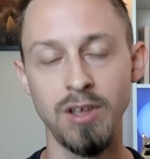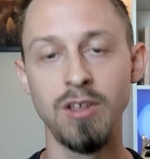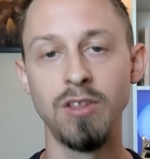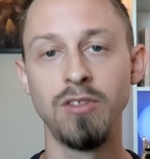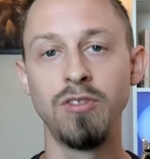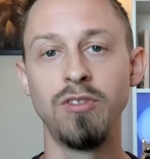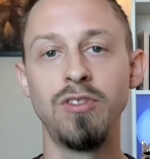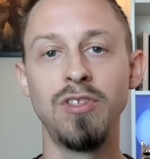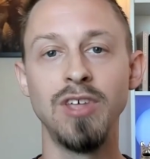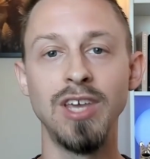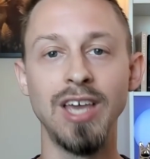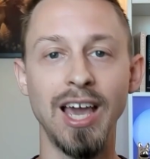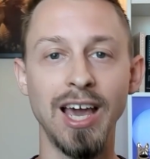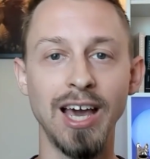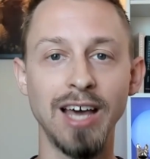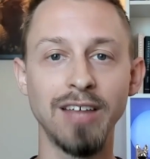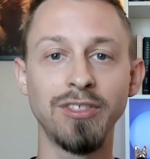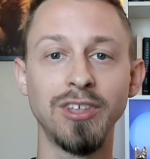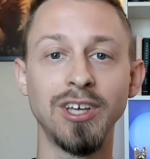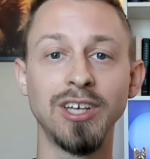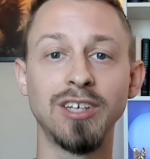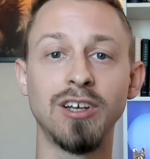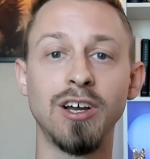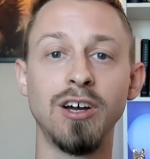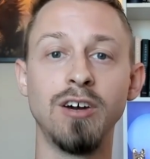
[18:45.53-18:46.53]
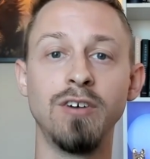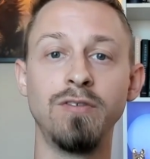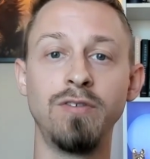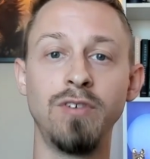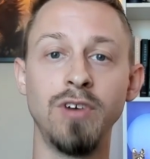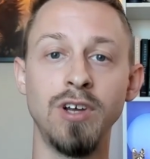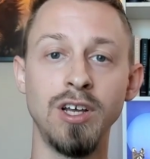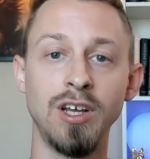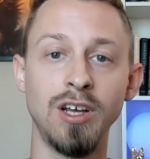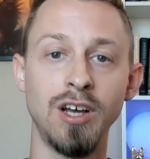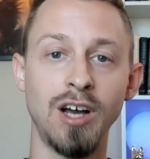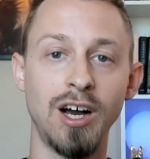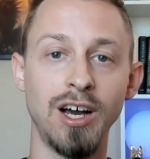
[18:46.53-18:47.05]
The ethic of
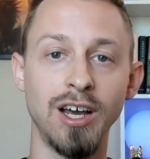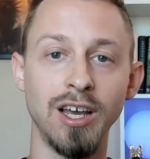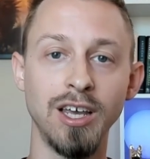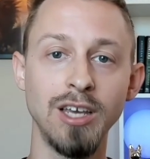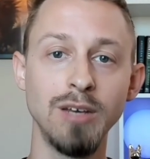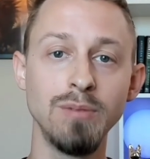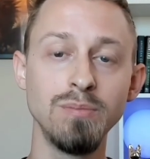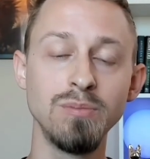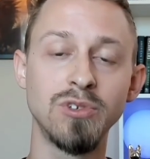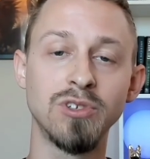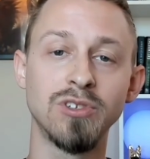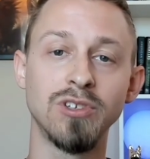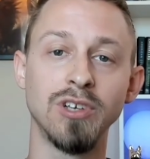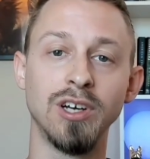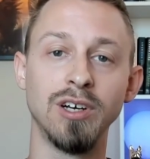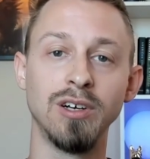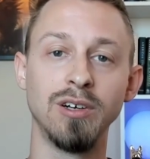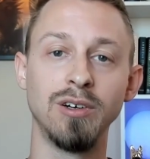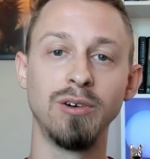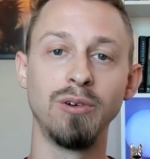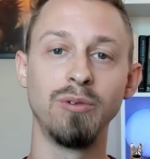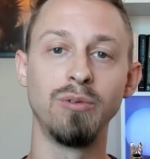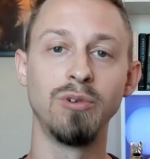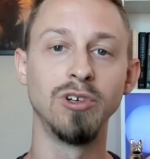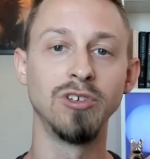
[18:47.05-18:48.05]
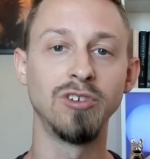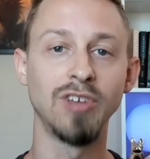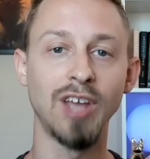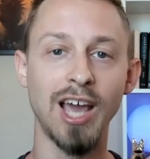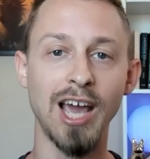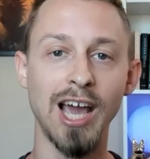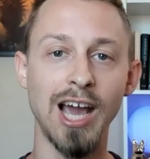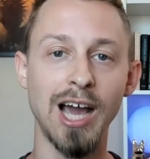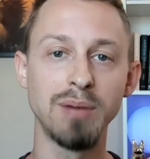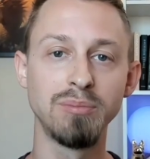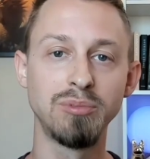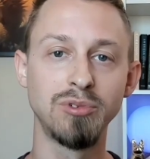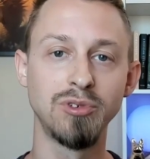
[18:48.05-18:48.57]
ahimsa was
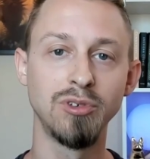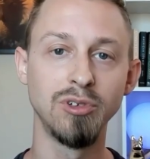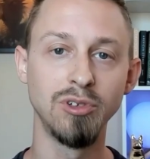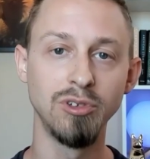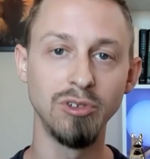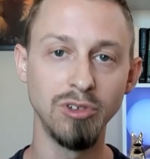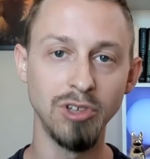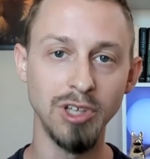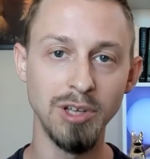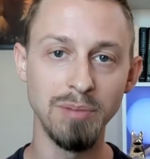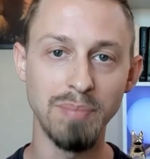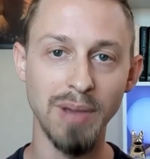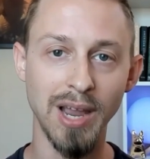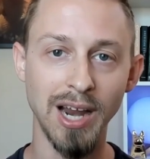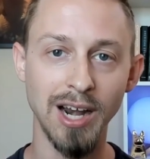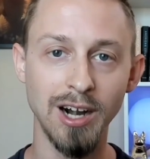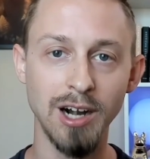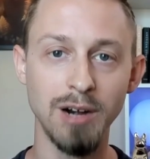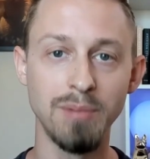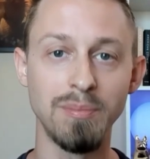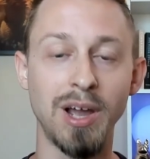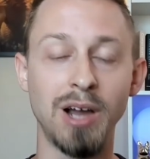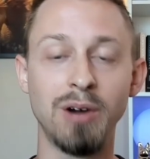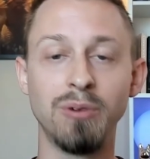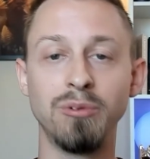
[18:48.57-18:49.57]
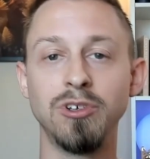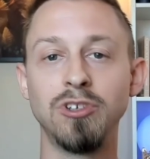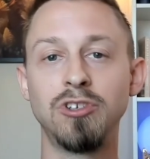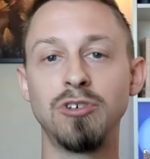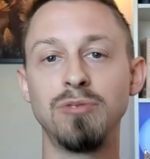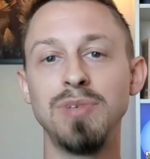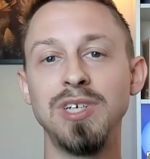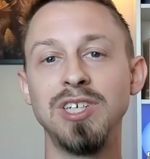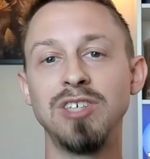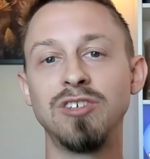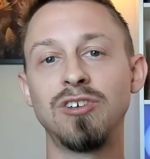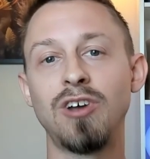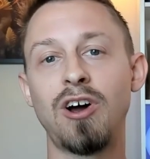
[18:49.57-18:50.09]
absolutely paramount, which
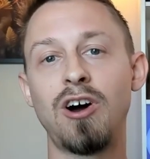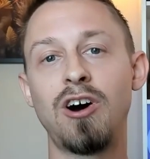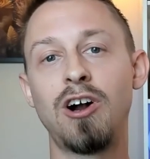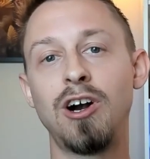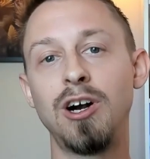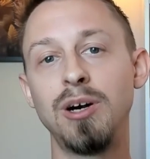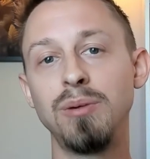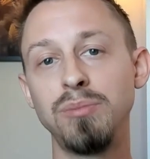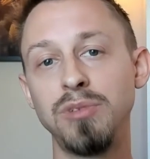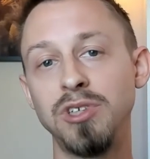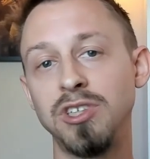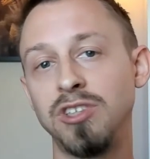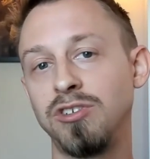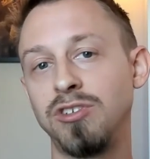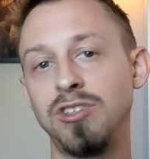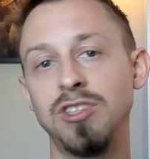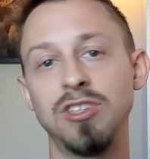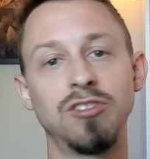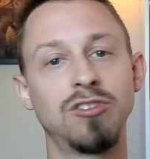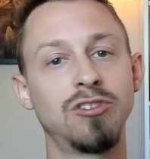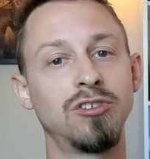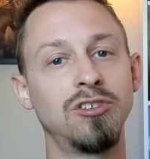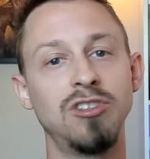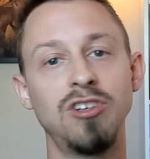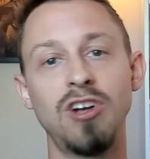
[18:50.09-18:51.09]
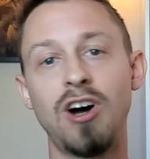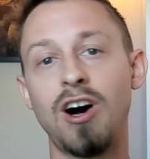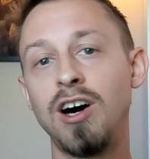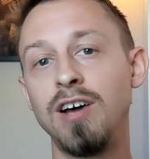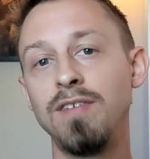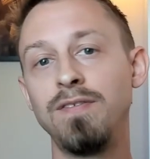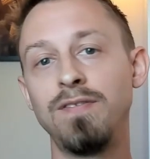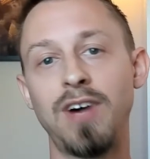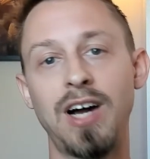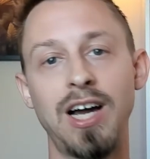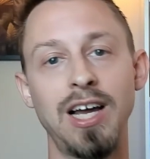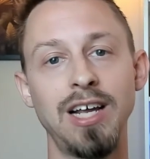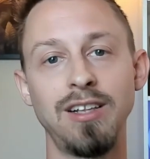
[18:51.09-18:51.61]
means harmlessness or
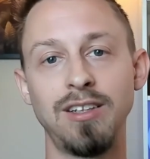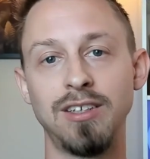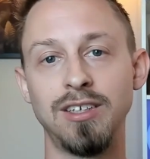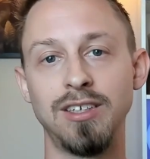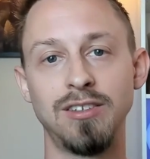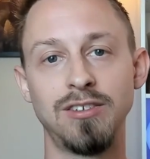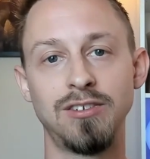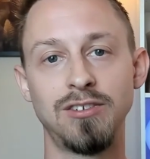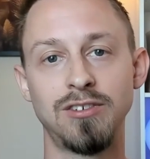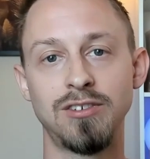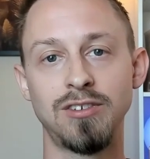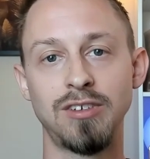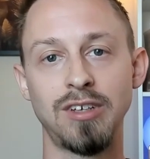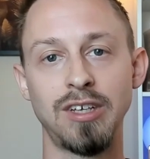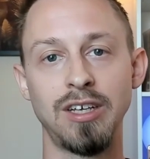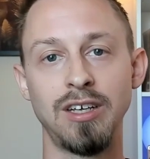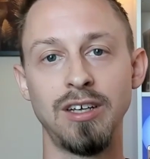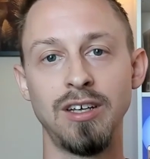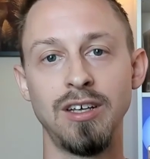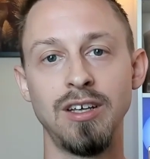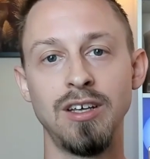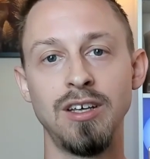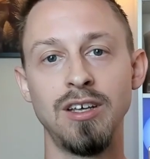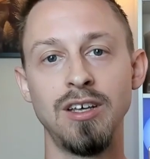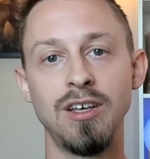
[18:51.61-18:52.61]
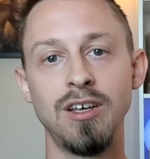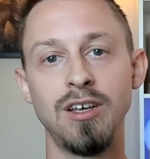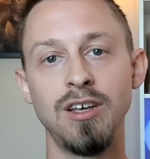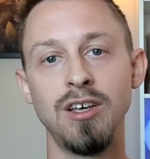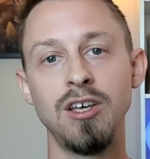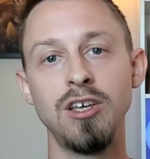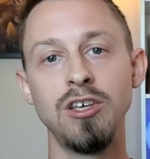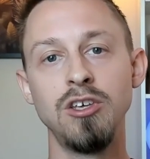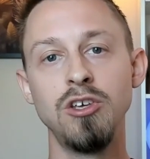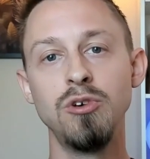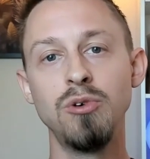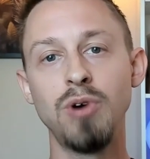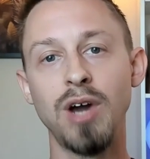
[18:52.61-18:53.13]
nonviolence.
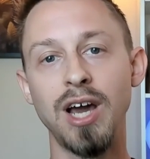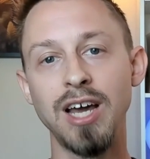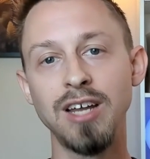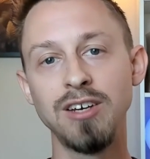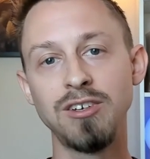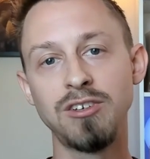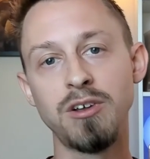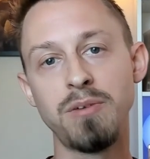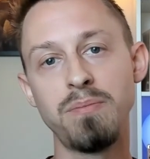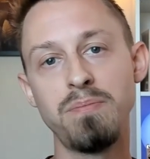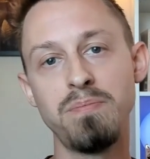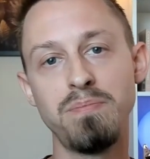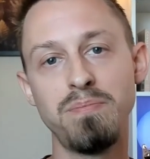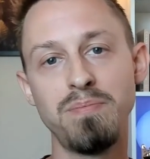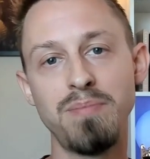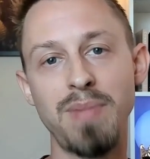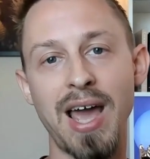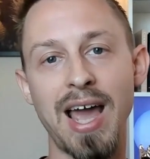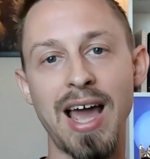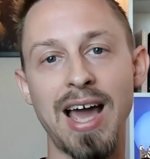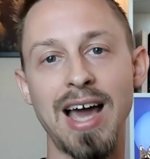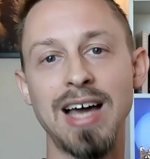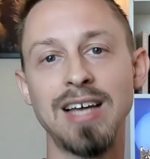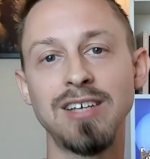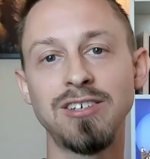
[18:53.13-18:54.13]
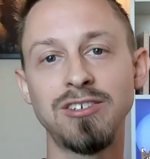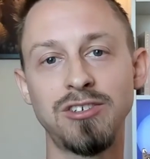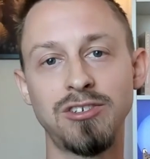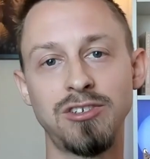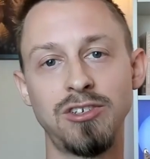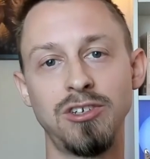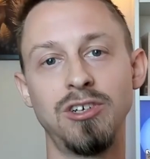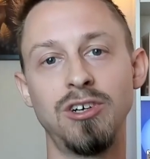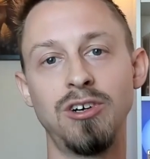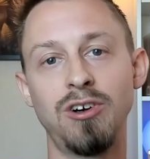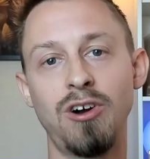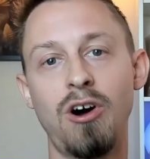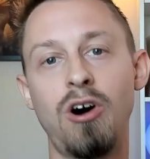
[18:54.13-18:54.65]
You had to
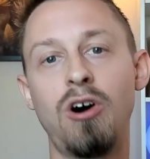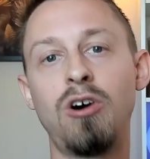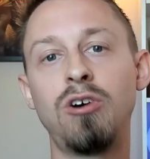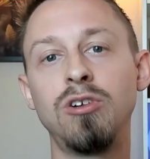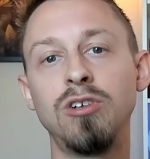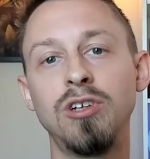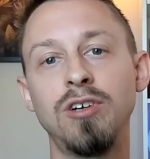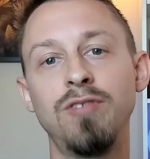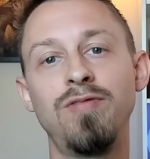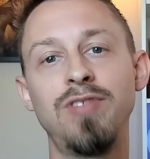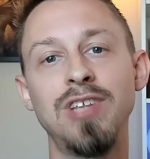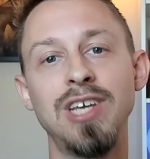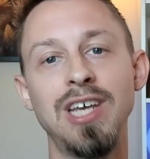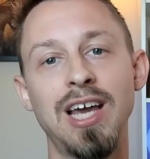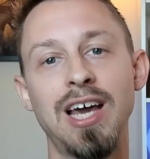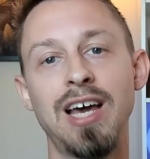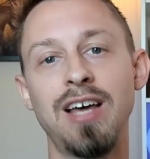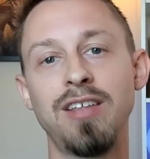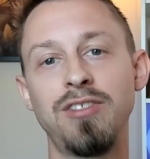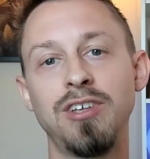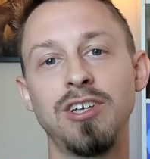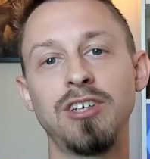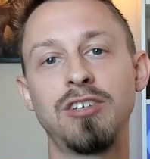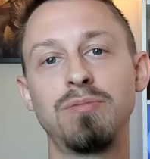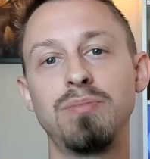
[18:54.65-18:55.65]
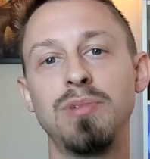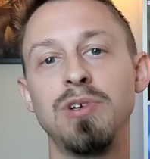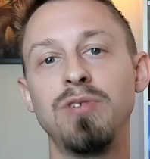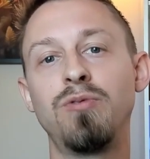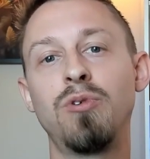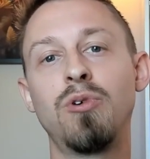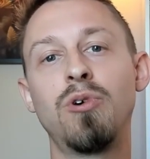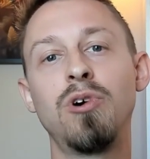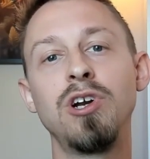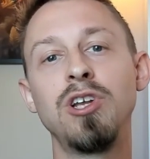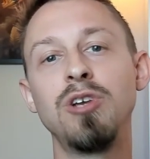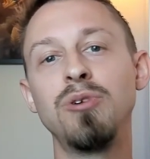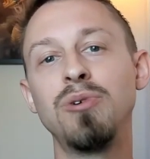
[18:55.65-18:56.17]
master all of the ethics
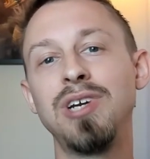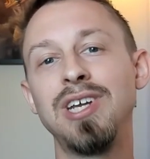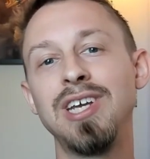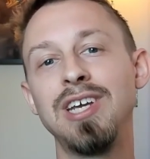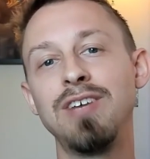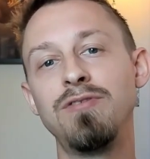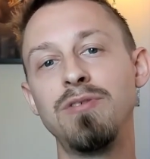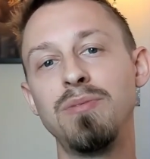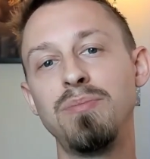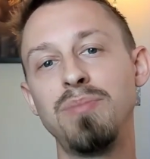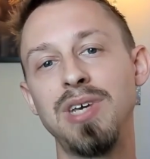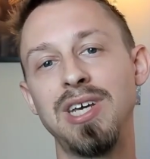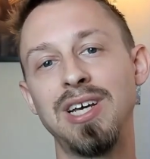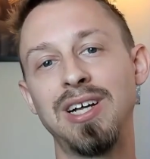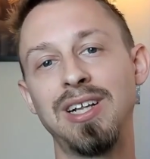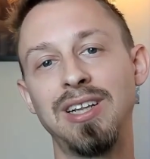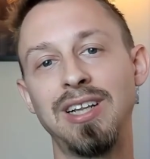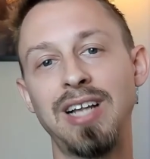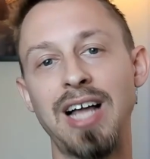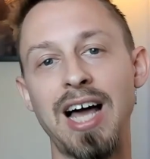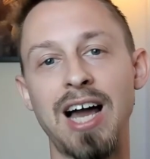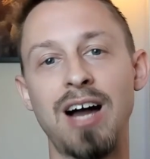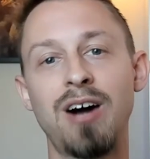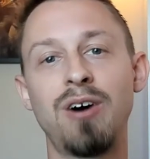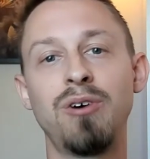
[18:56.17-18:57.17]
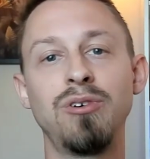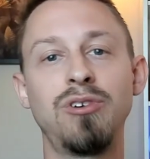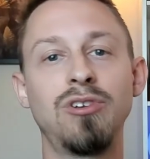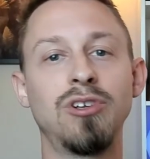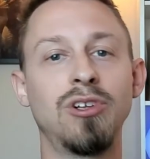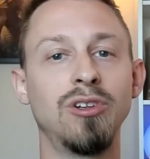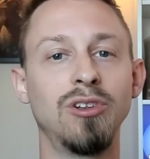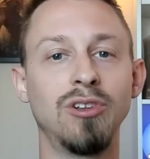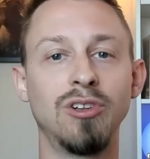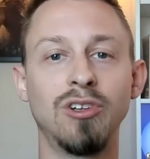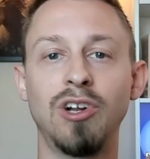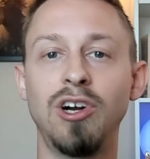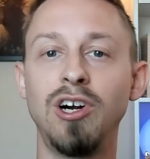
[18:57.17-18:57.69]
before you would even be allowed to
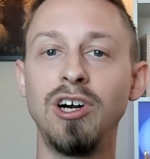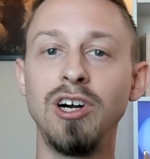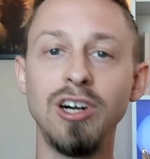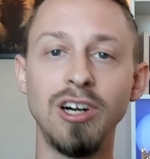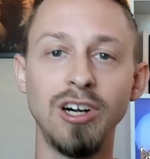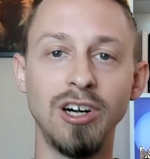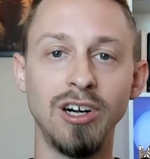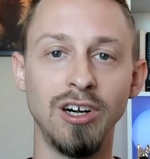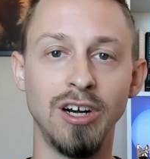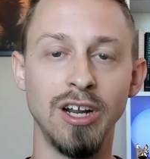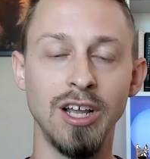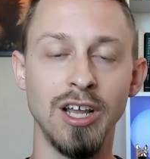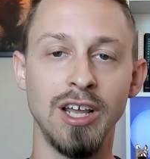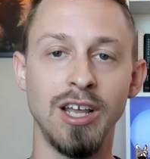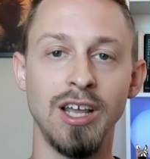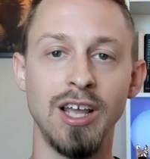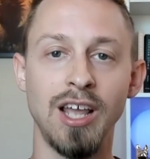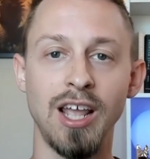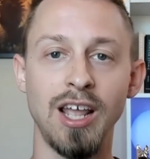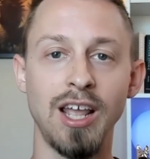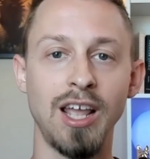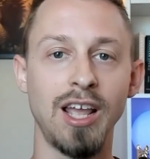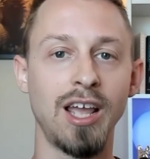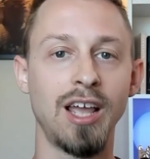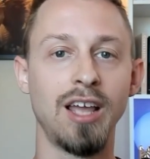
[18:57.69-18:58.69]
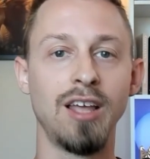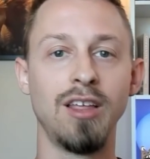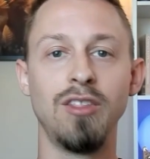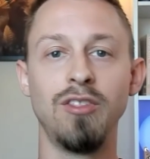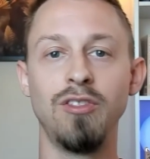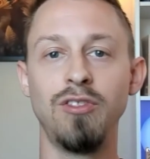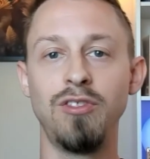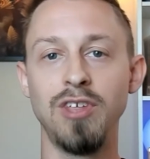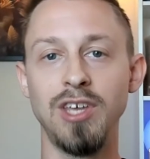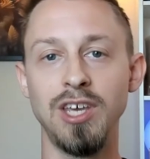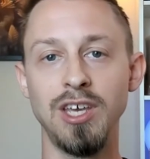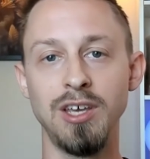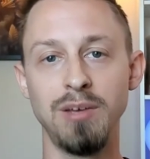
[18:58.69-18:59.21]
learn the